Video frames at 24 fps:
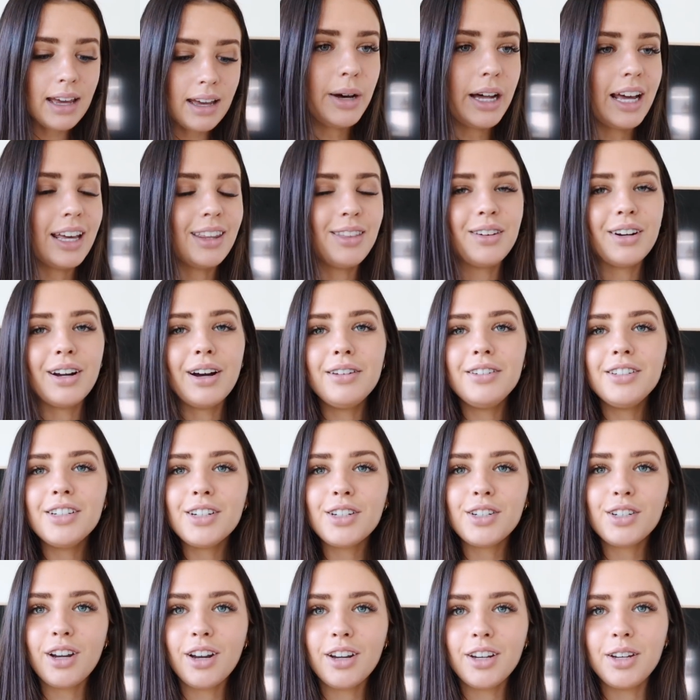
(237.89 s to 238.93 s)
but I thought I'd
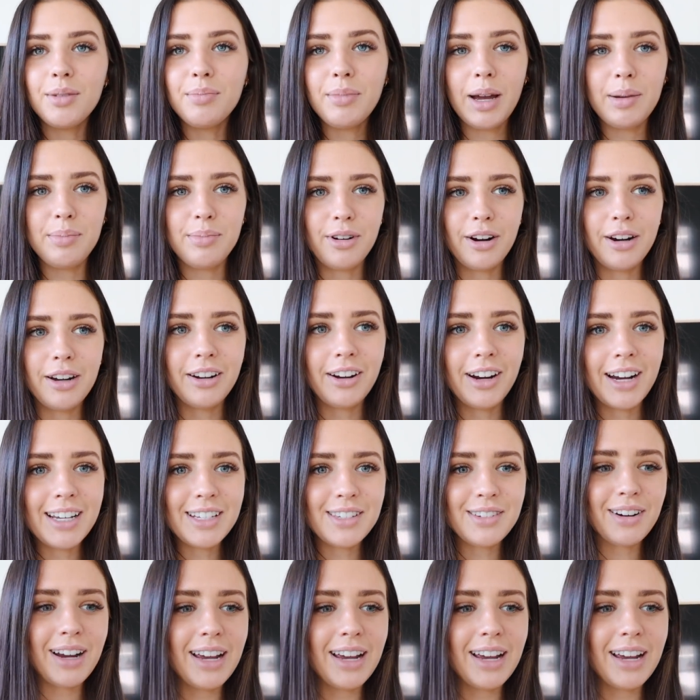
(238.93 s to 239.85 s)
just show you my progress